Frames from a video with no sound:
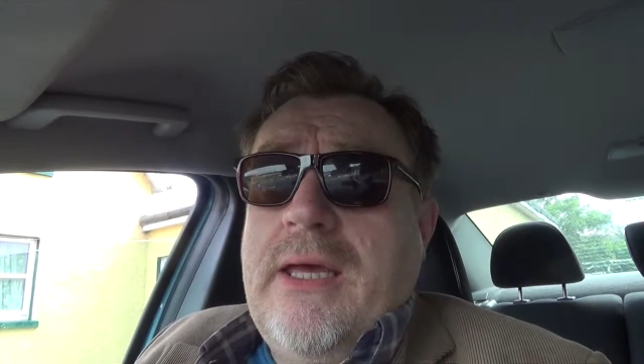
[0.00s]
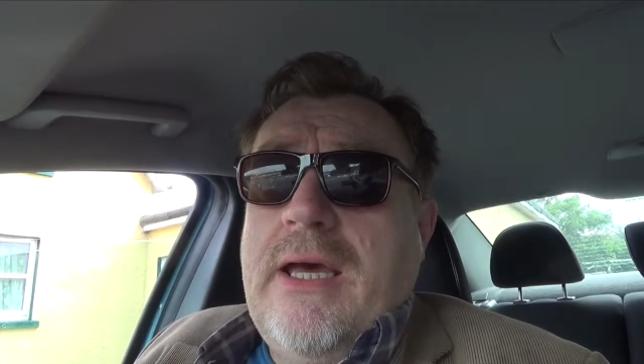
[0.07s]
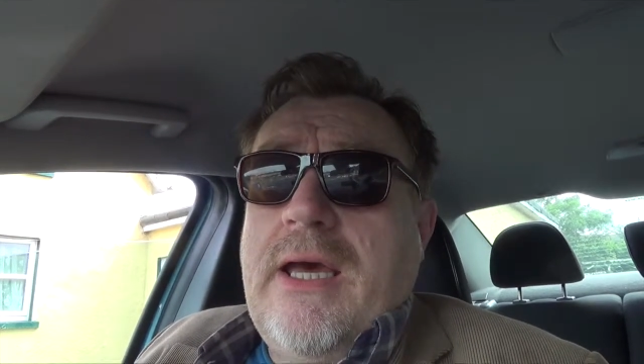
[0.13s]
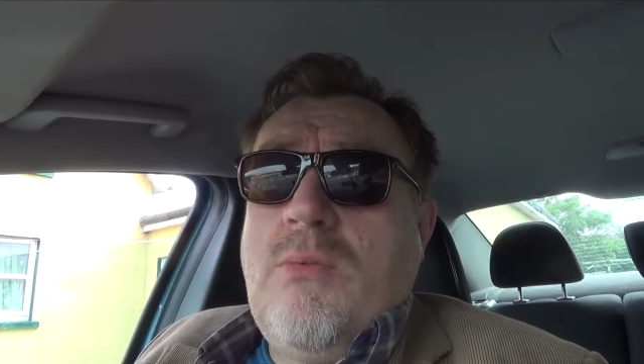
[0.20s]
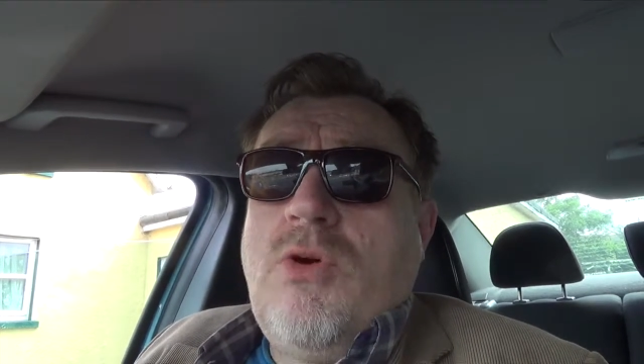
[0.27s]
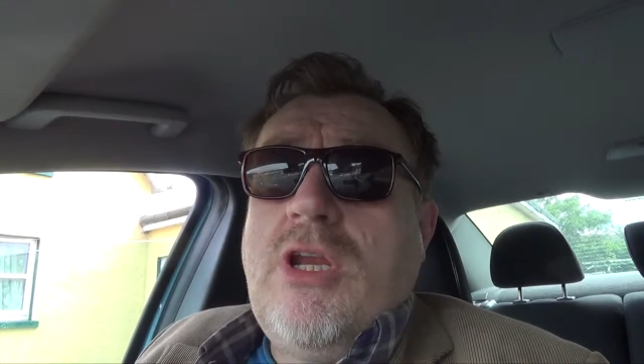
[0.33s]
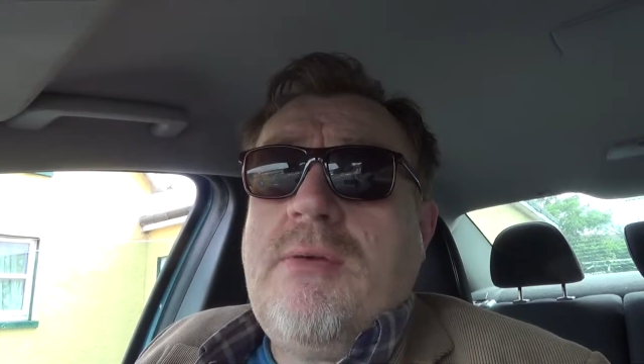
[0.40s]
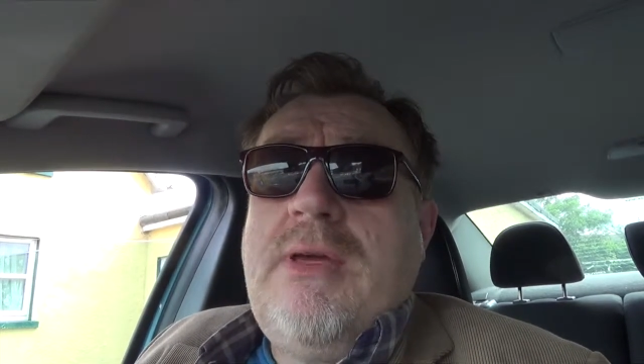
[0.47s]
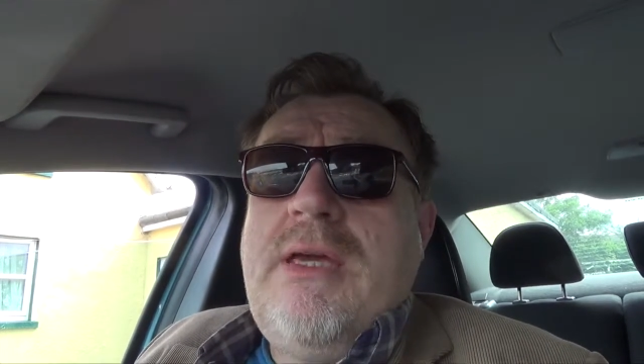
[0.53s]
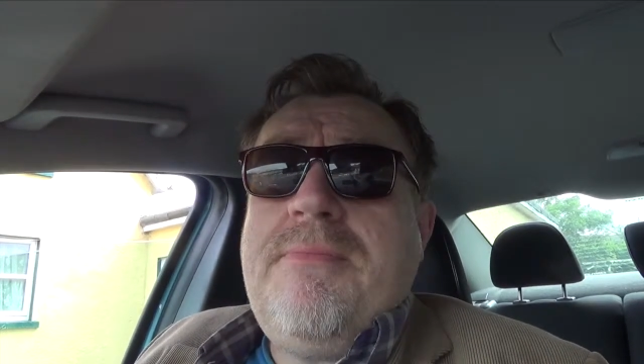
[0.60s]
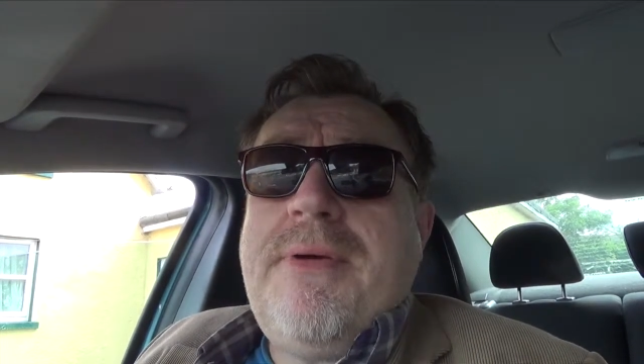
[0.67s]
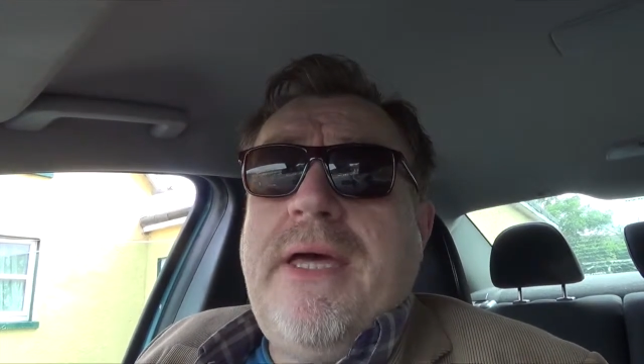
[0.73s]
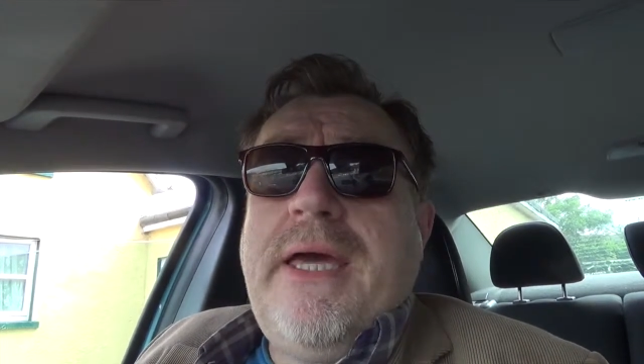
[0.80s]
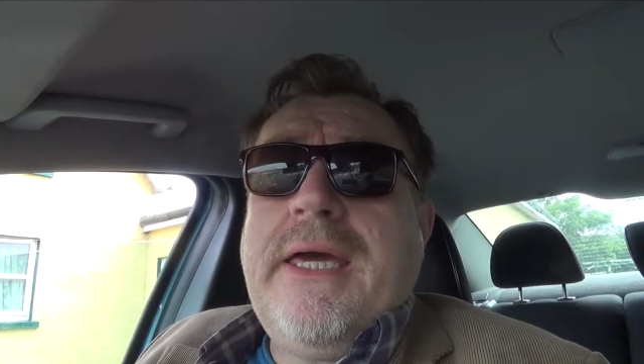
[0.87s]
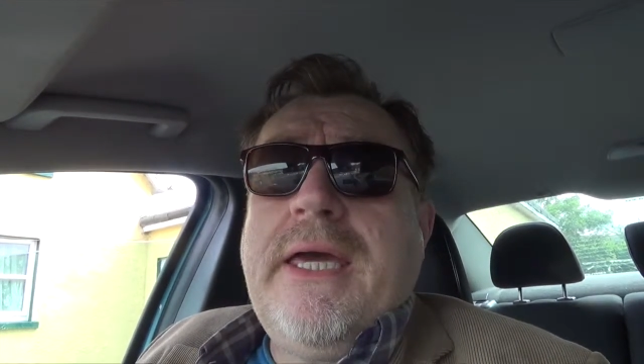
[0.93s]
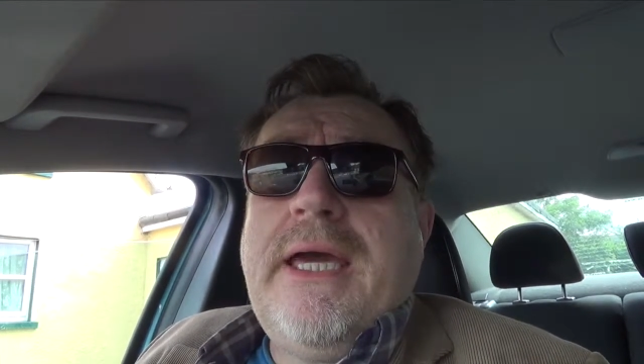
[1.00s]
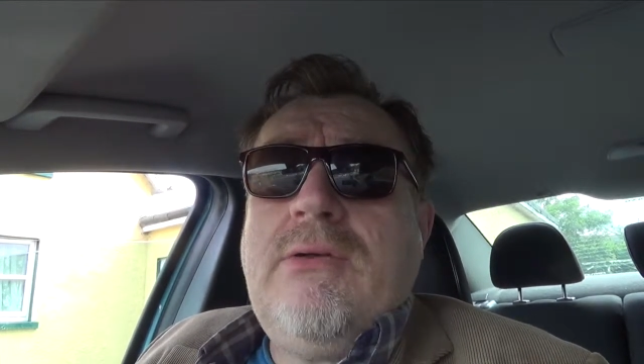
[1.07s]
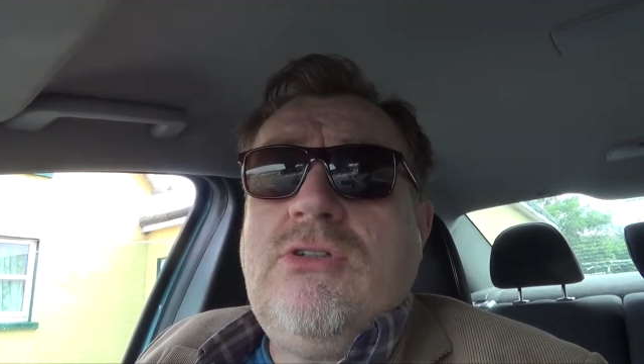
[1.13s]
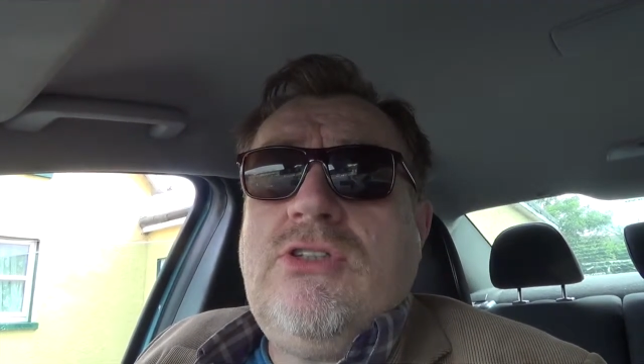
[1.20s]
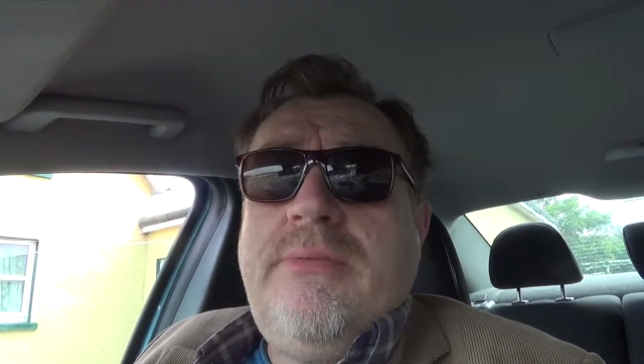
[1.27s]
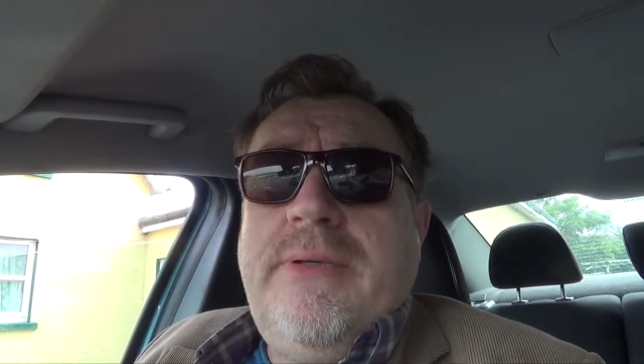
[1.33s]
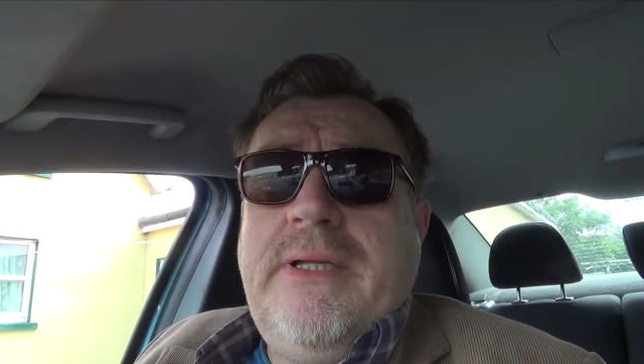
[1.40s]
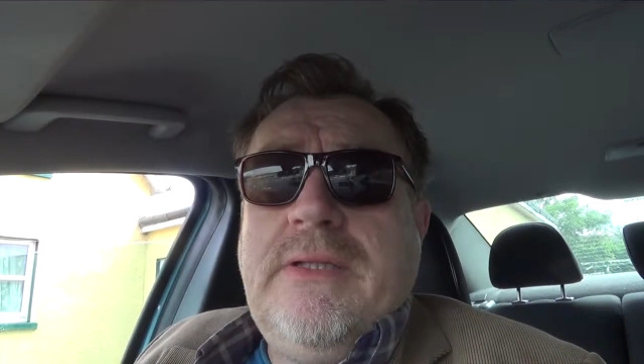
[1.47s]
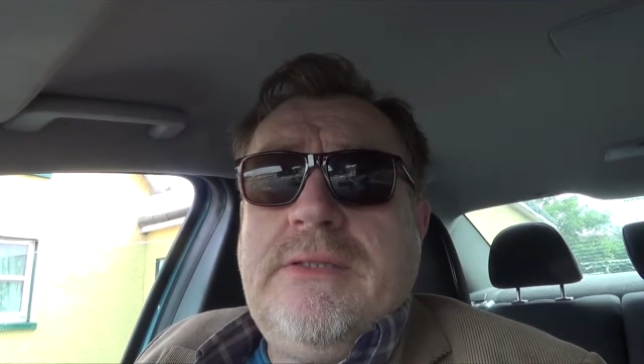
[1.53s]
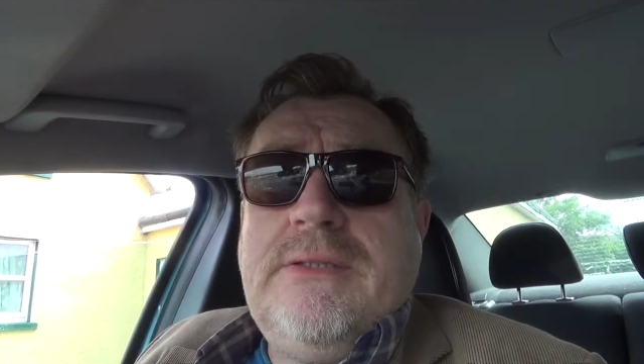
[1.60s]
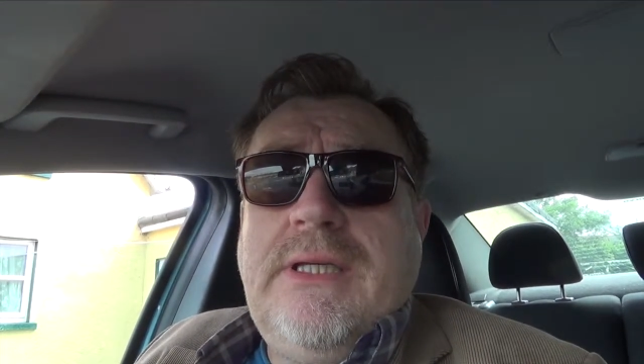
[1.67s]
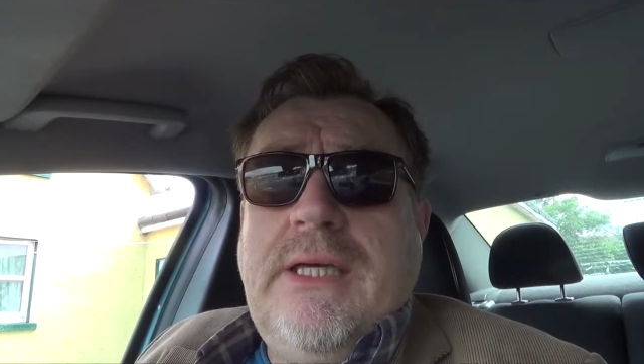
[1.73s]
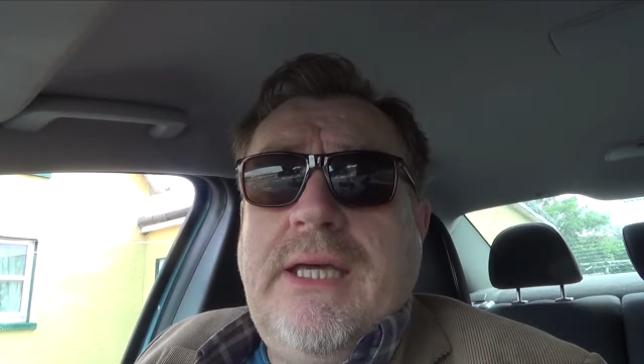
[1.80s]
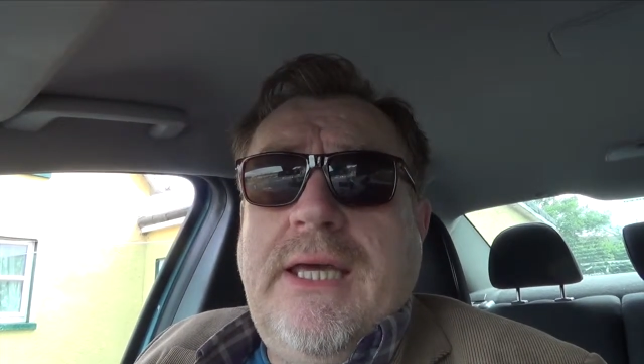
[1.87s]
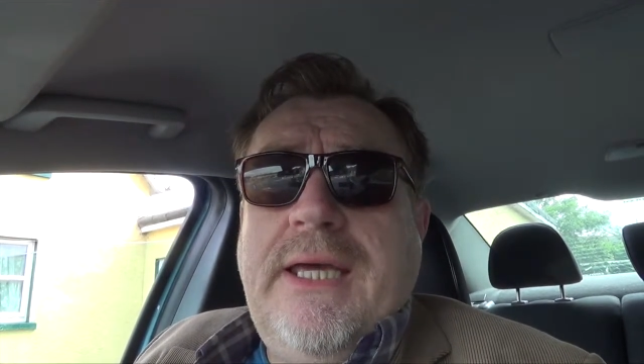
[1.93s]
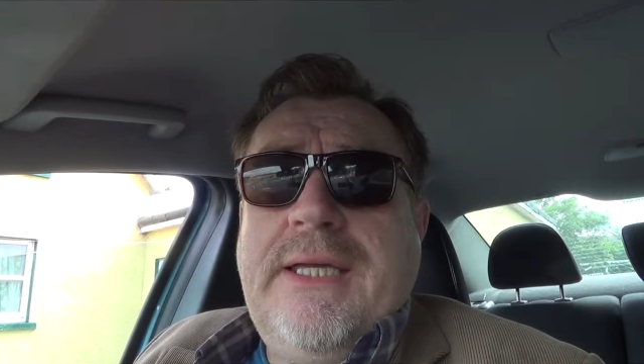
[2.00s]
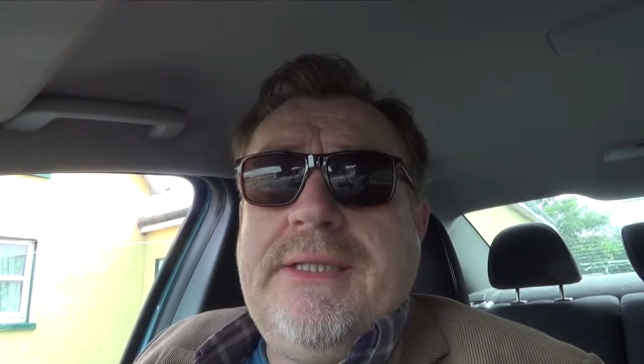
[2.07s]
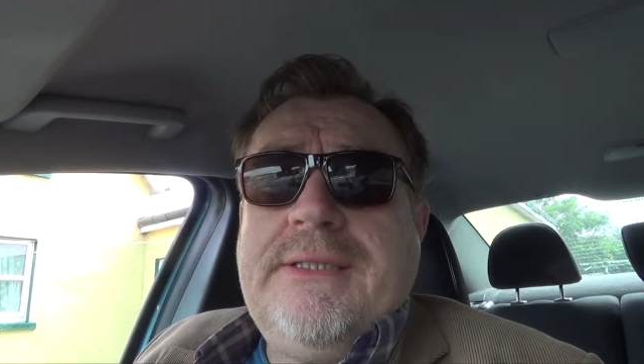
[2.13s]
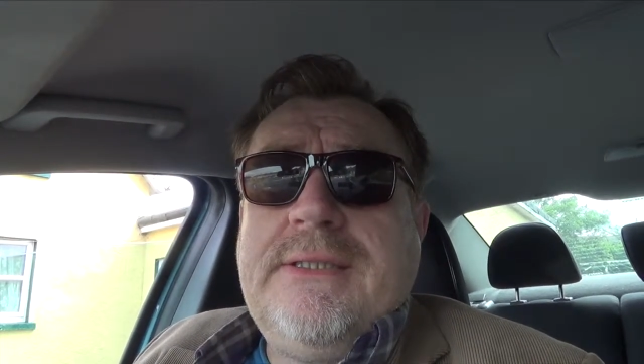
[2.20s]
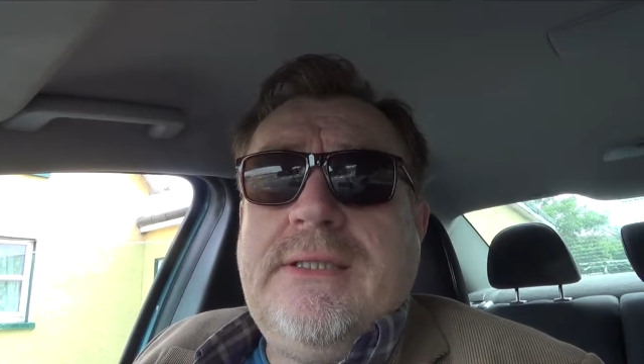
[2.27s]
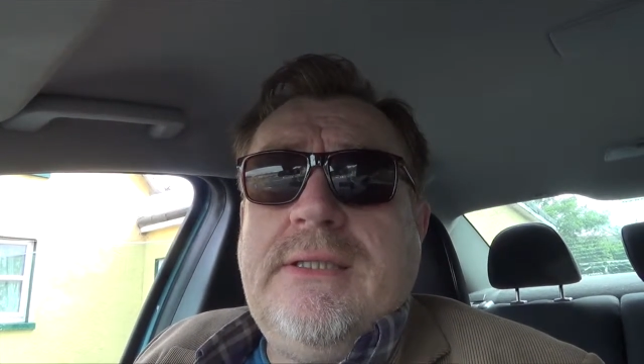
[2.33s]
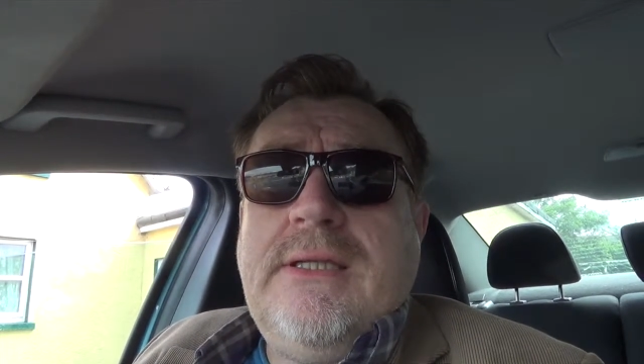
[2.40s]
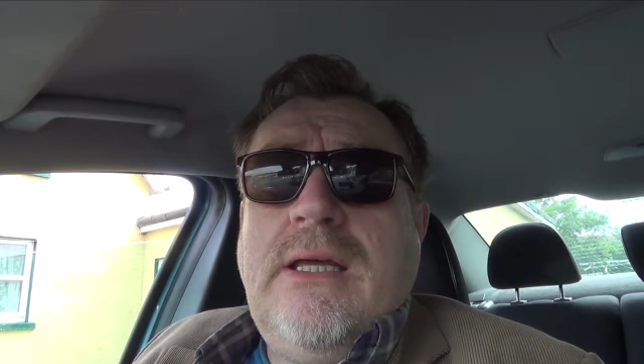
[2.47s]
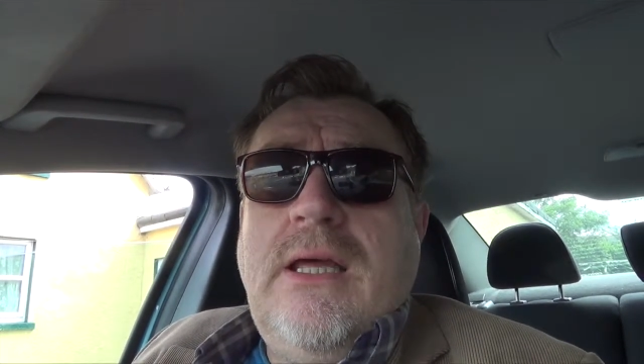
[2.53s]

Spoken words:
And what I mean by accountability is